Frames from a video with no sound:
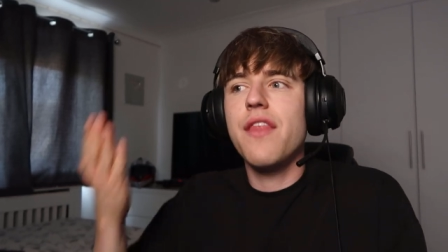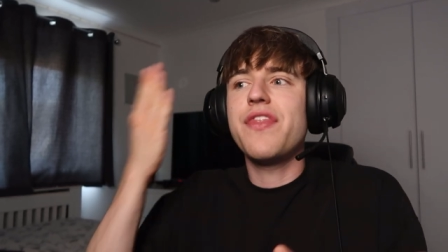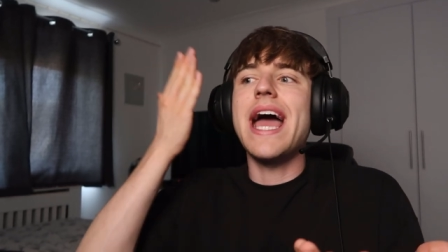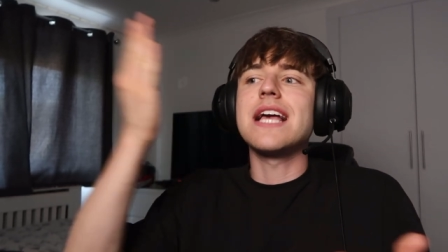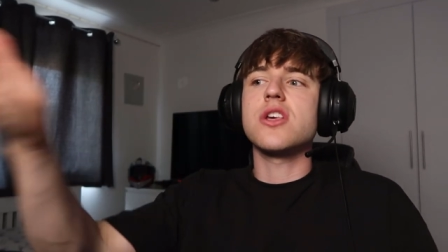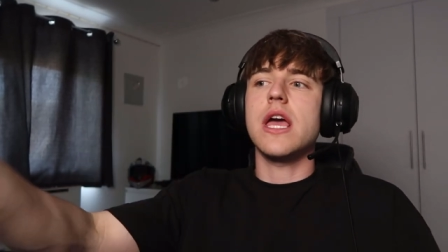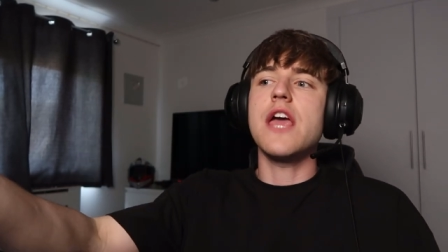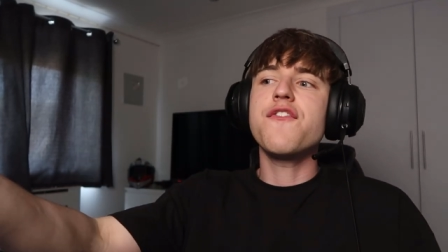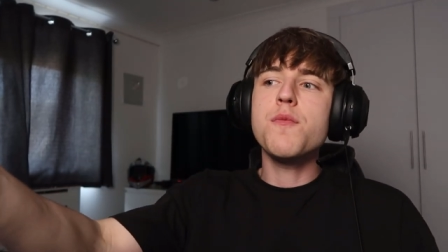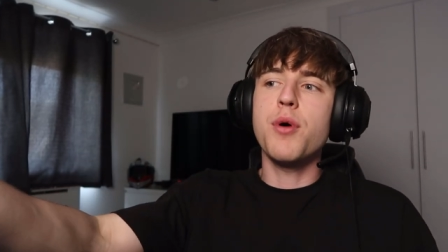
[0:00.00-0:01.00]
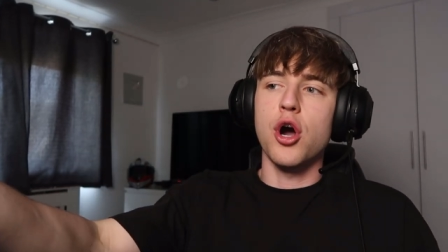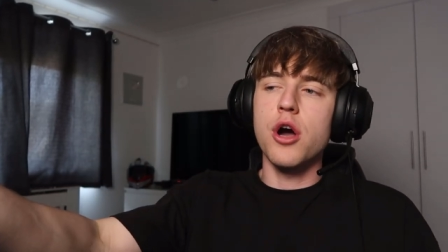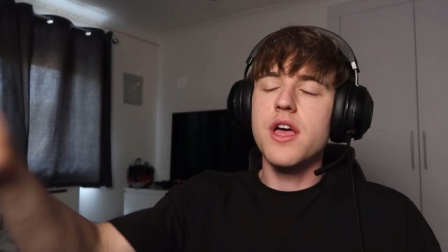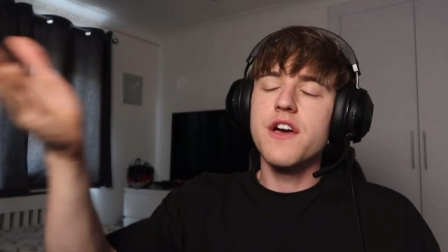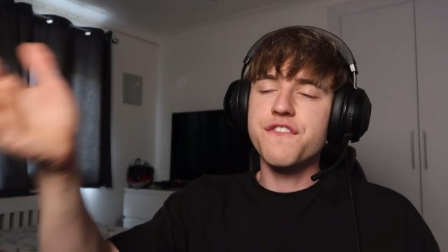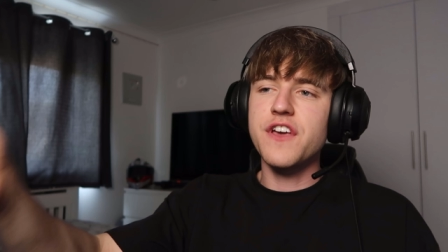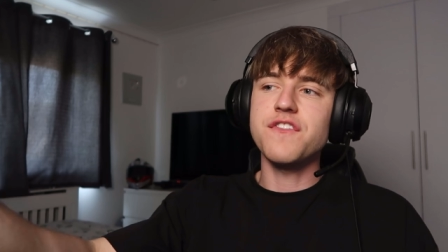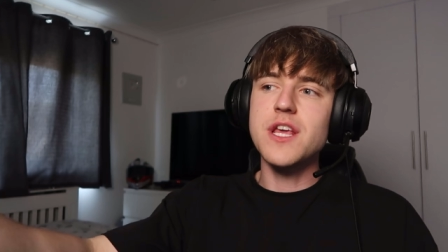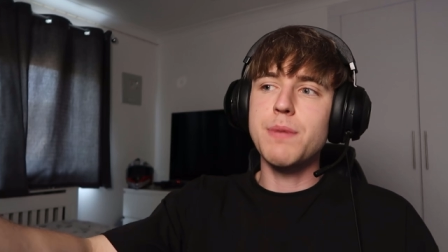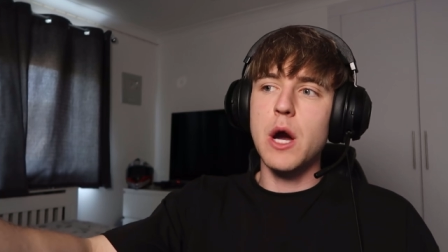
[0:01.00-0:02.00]
That is, if you put
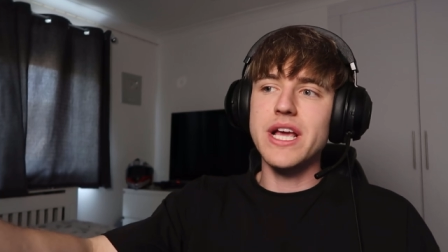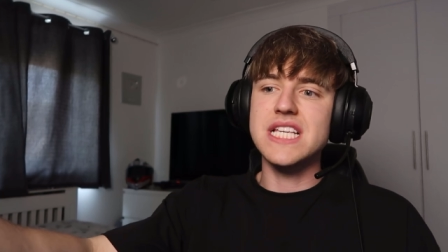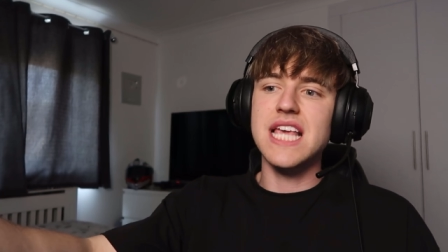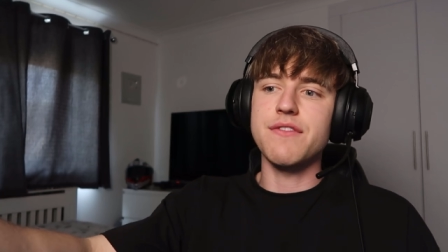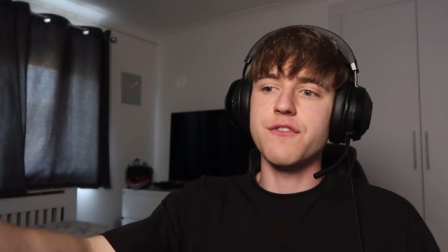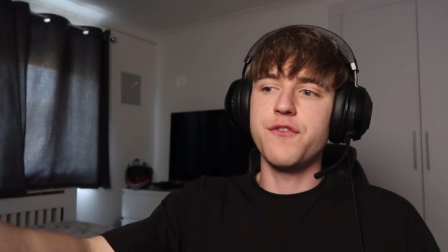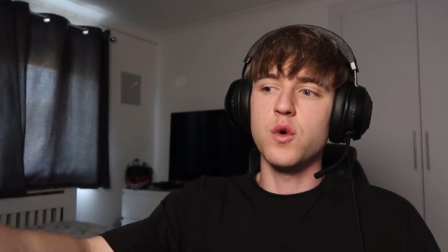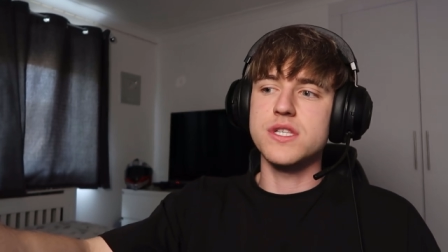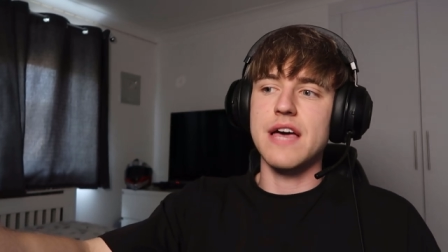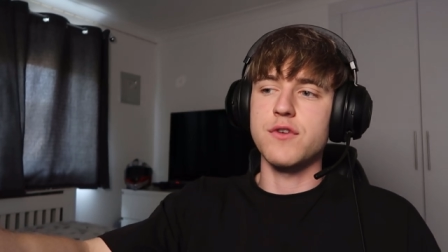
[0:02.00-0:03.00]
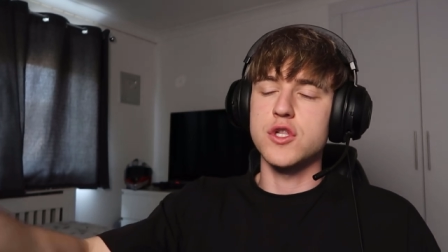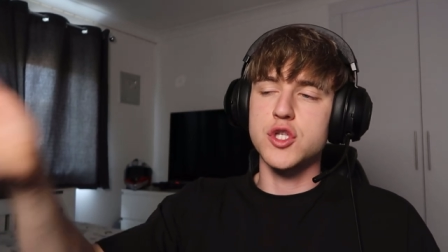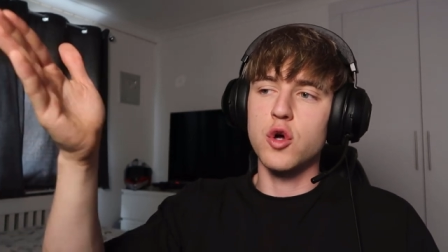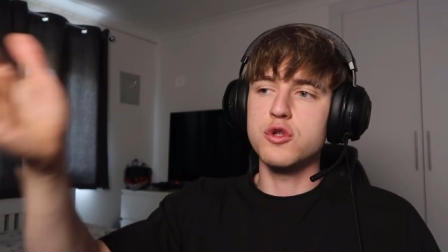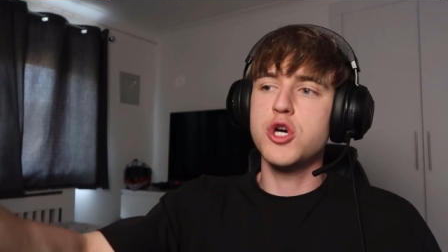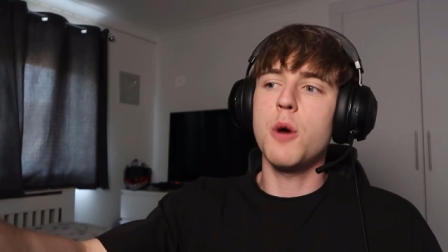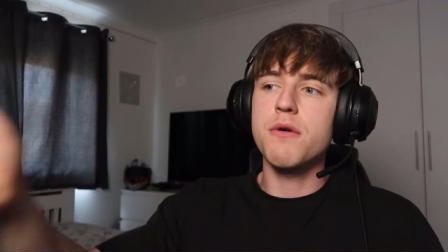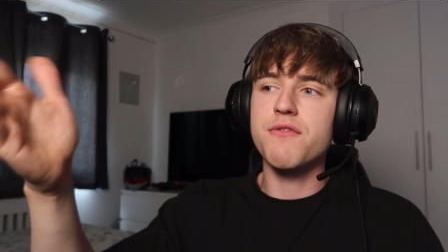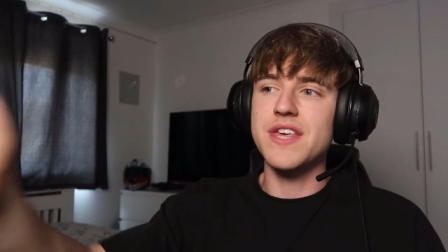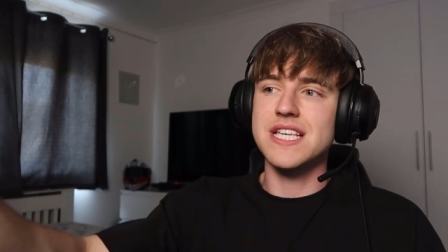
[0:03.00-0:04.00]
50 Boeing 747s on top
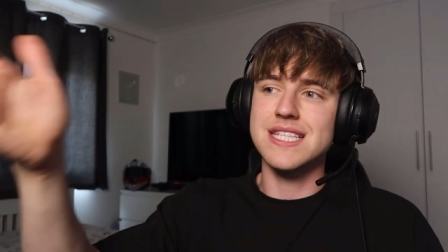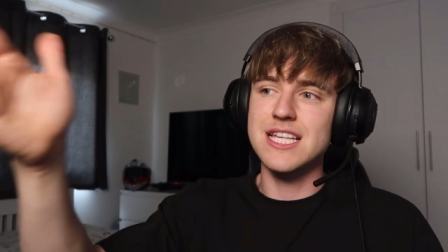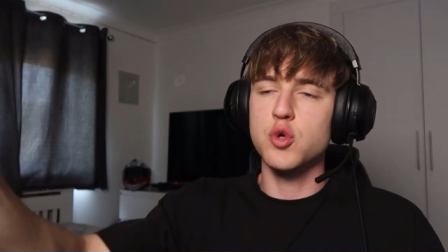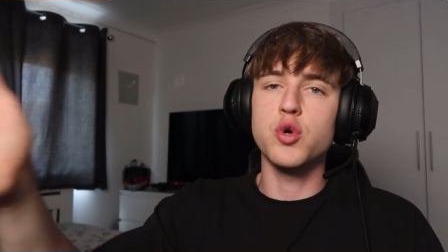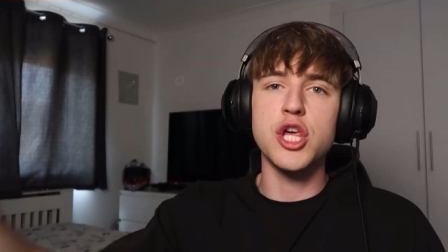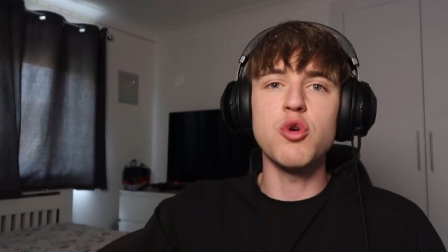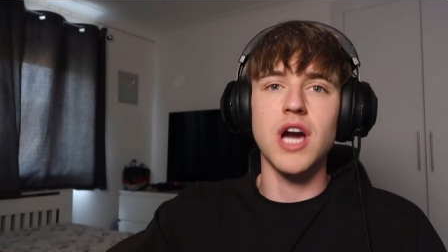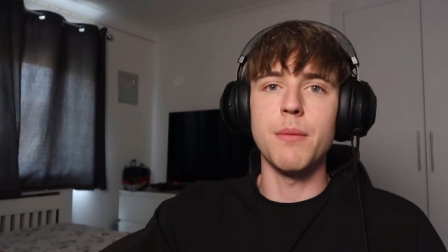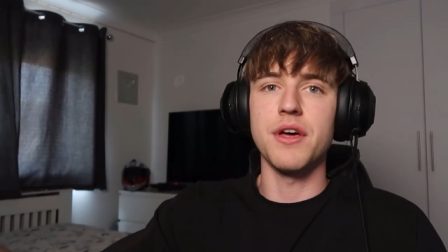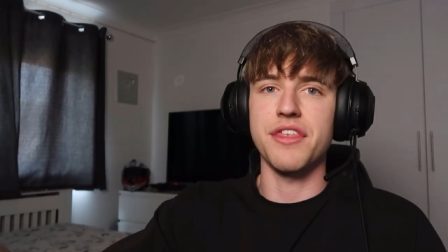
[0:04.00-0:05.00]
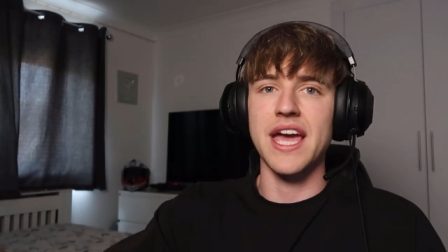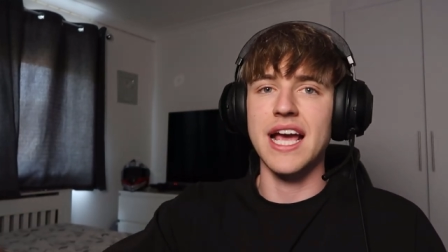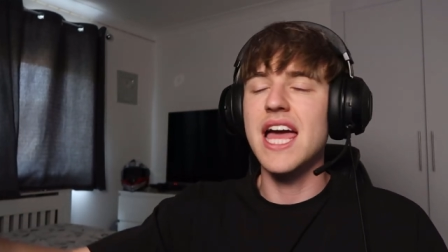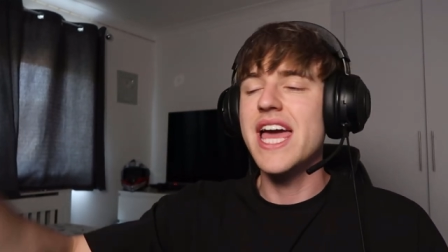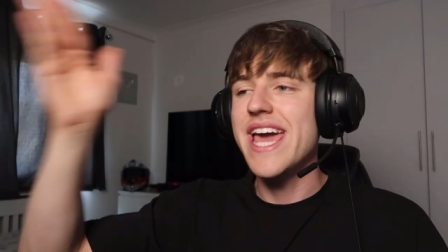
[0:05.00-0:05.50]
of this little cucumber thing,